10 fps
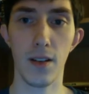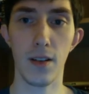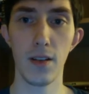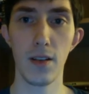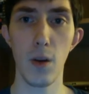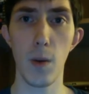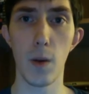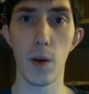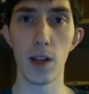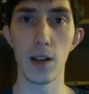nobody
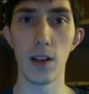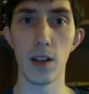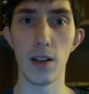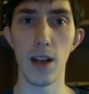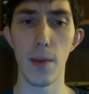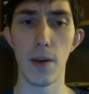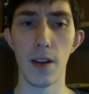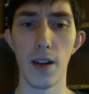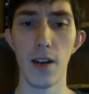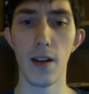wants this to happen again.